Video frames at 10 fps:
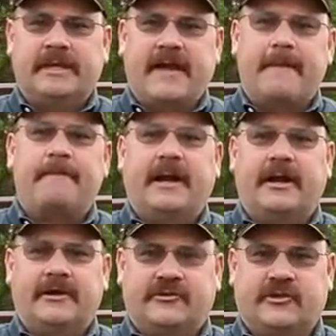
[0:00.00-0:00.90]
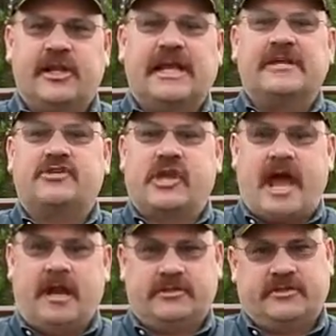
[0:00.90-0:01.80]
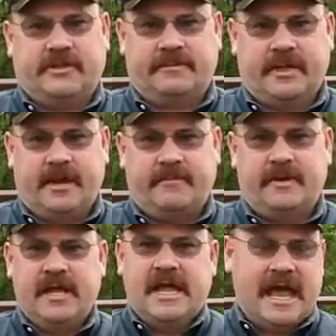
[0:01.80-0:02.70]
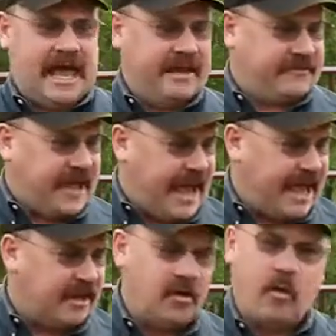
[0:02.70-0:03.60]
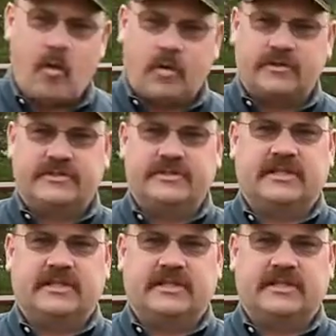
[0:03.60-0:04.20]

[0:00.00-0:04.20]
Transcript: that barrier is going to get challenged sometime. And if cattle, horses,